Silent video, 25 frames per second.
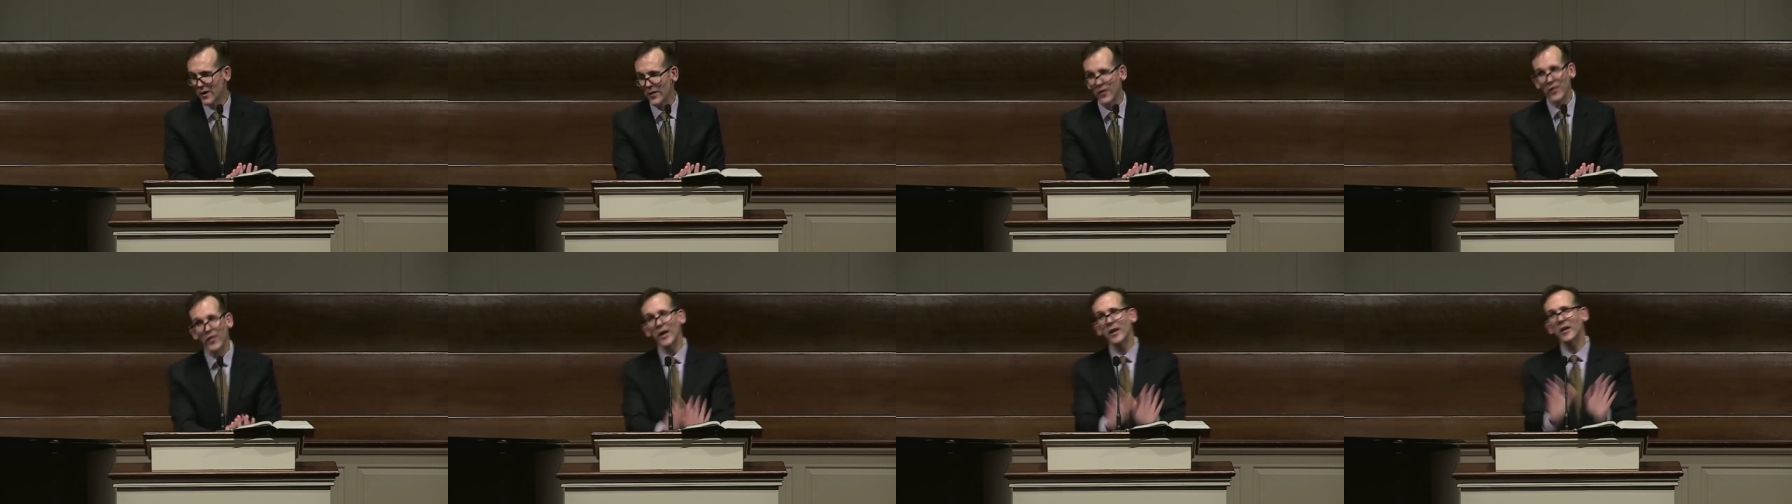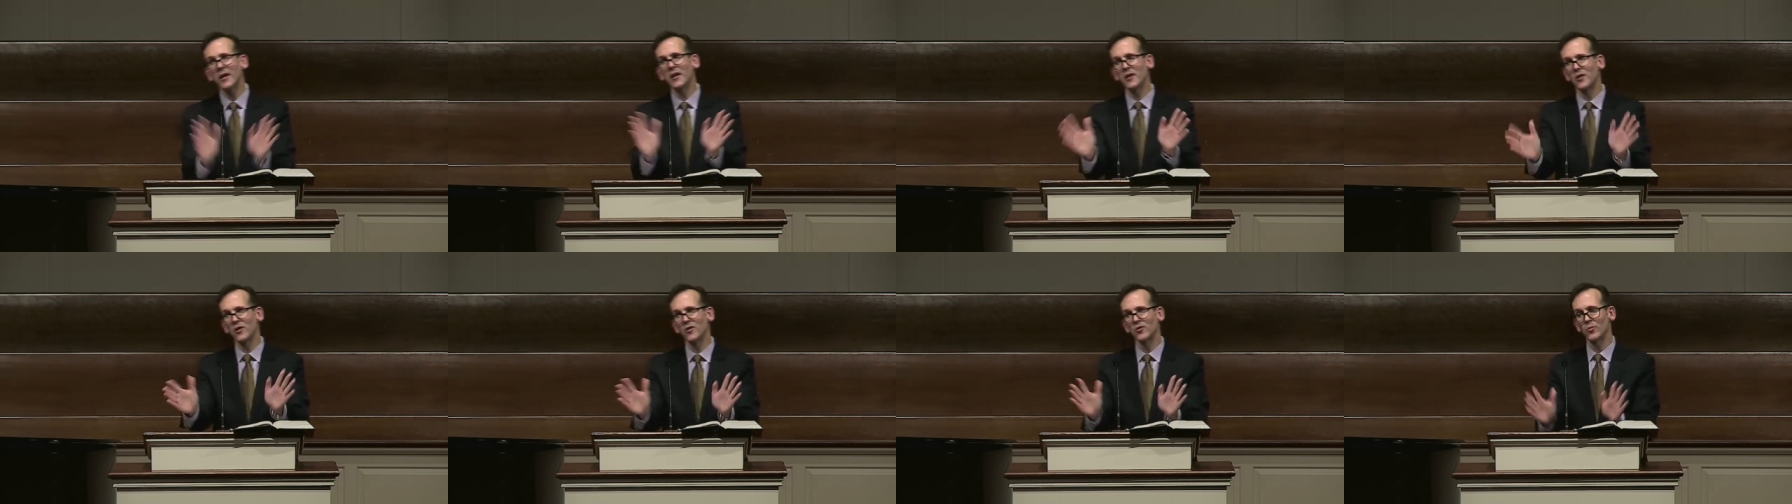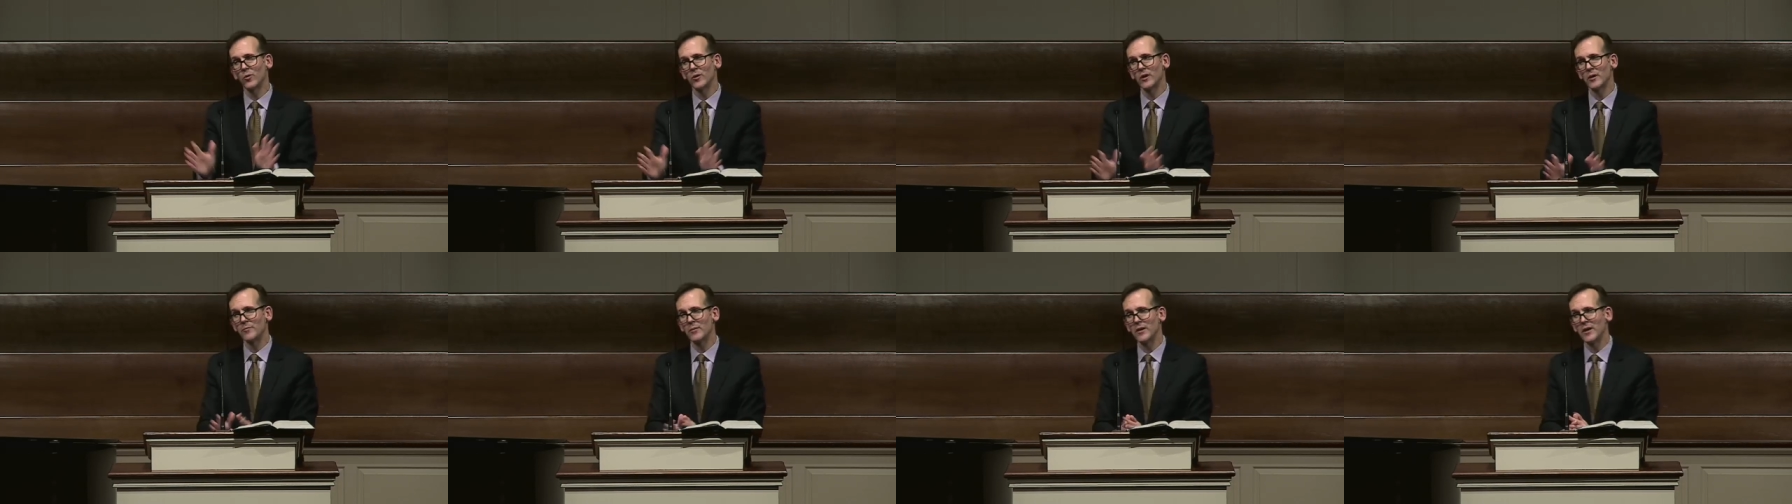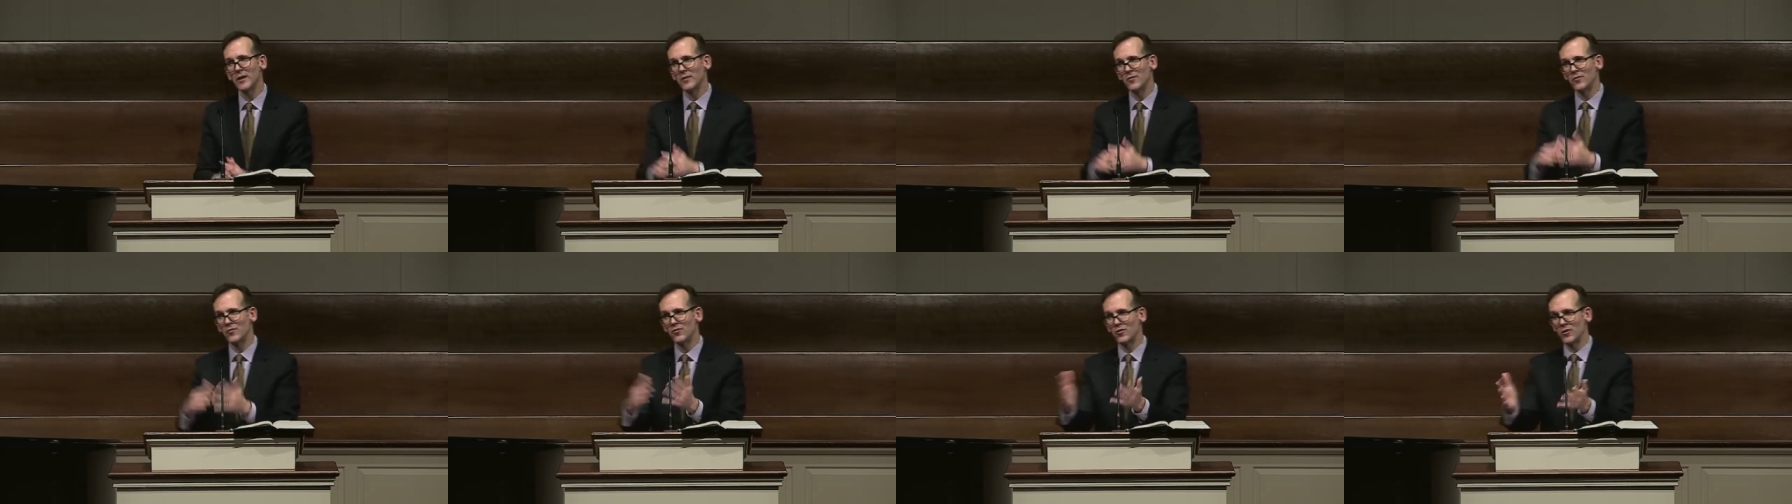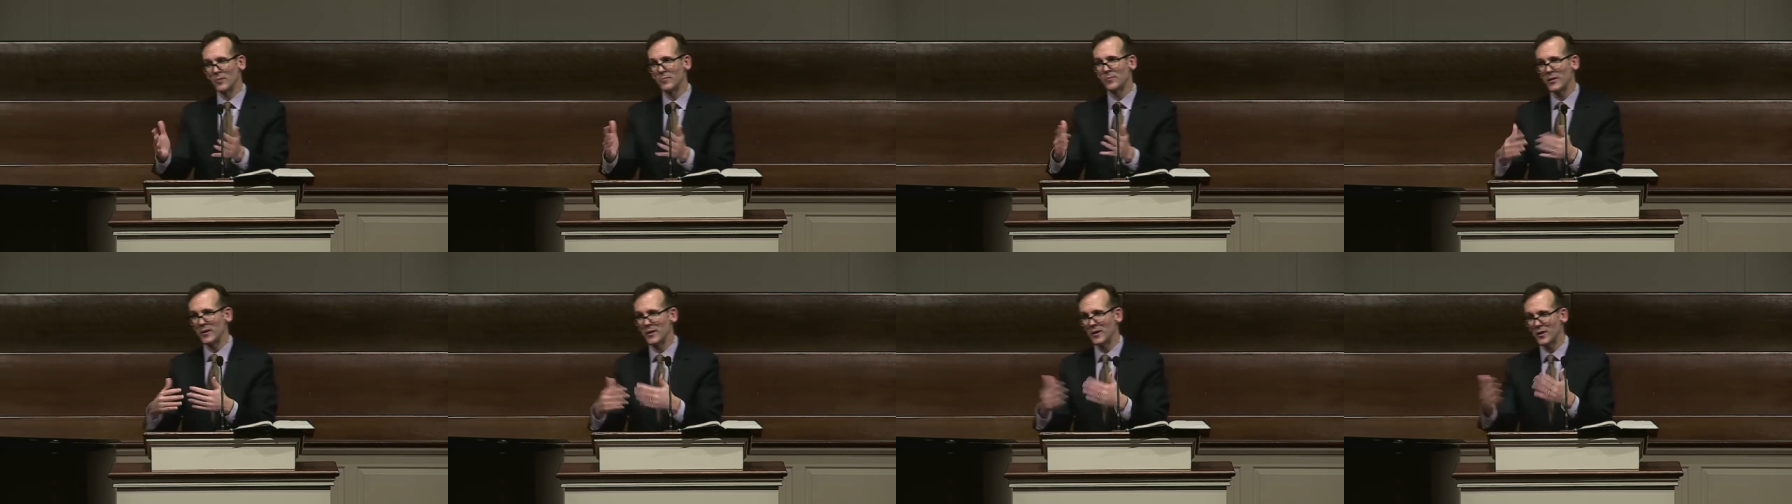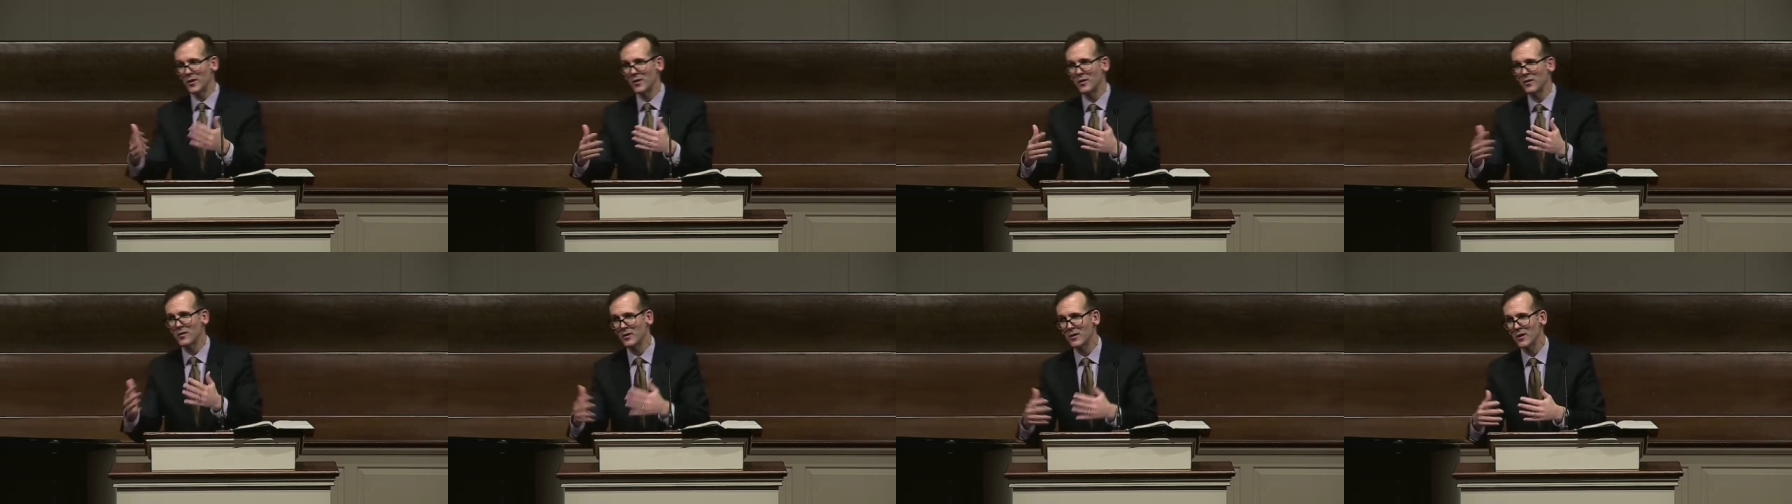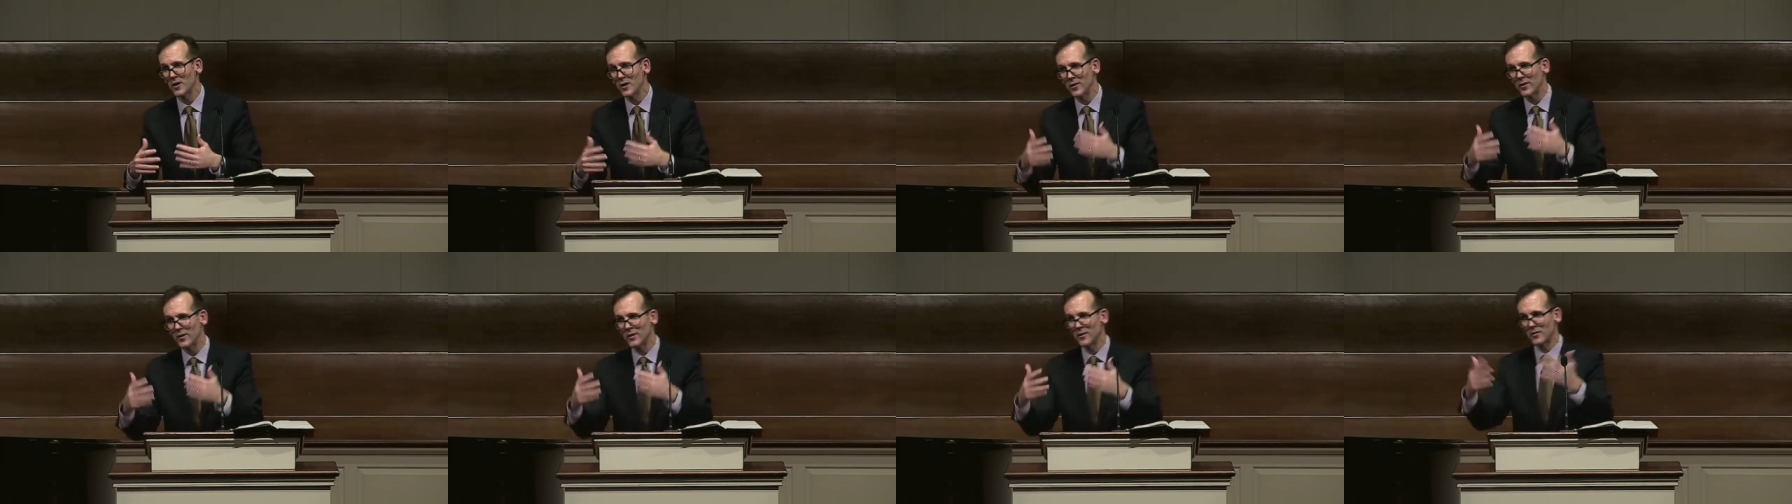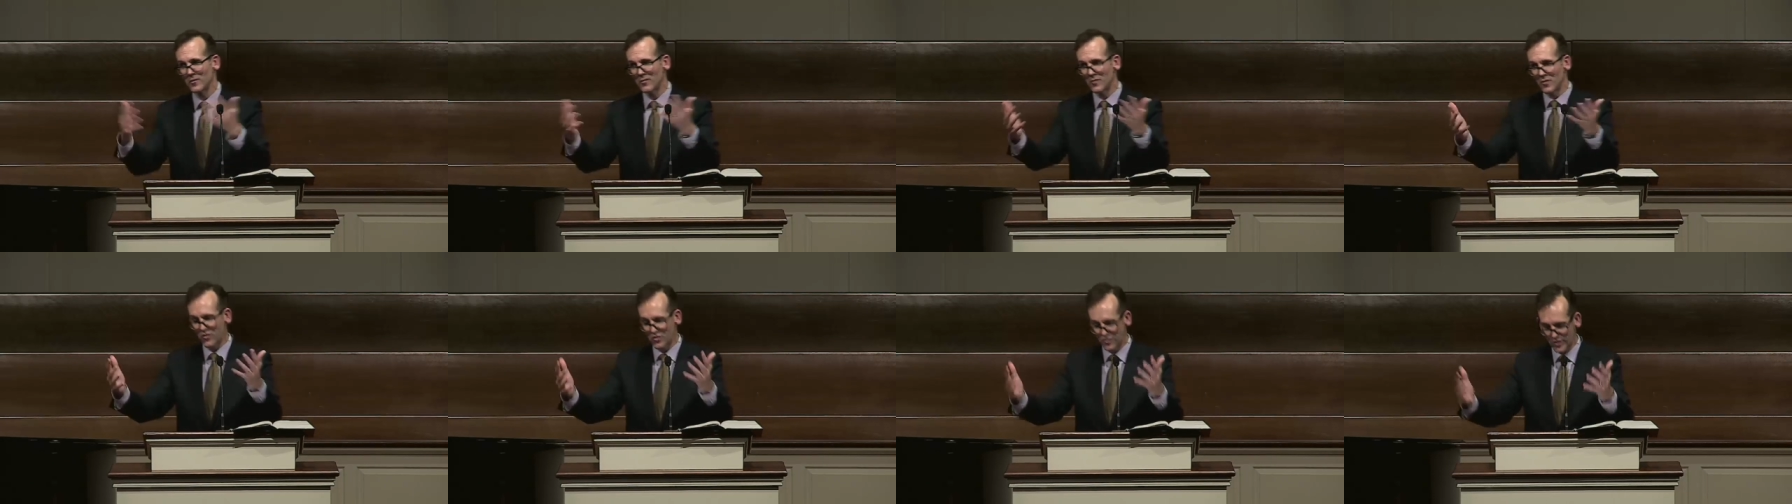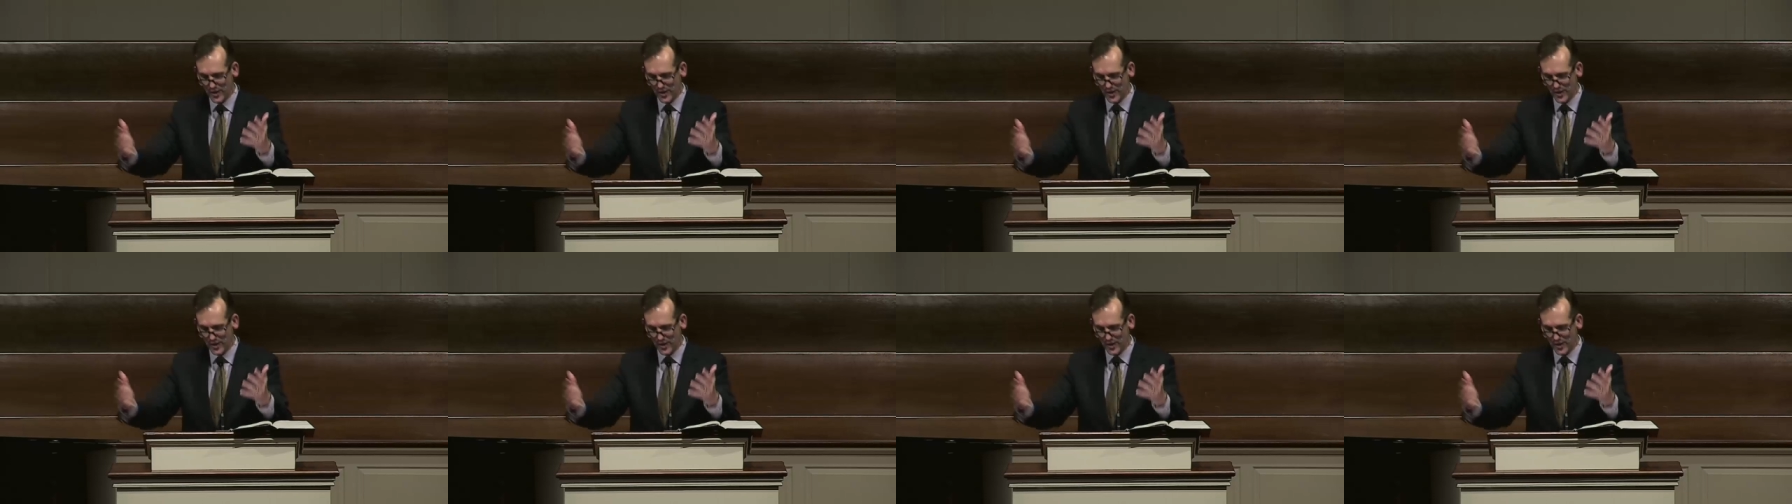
And then it is what it means to be an ongoing